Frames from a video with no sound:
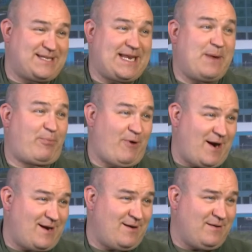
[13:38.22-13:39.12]
the day
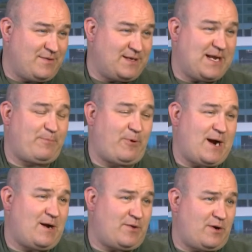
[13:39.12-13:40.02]
prior. The day
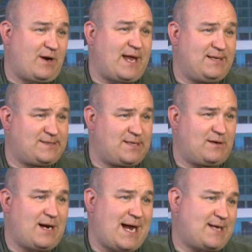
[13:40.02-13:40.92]
prior, the Hurricane
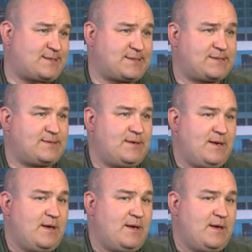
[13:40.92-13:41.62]
Center asks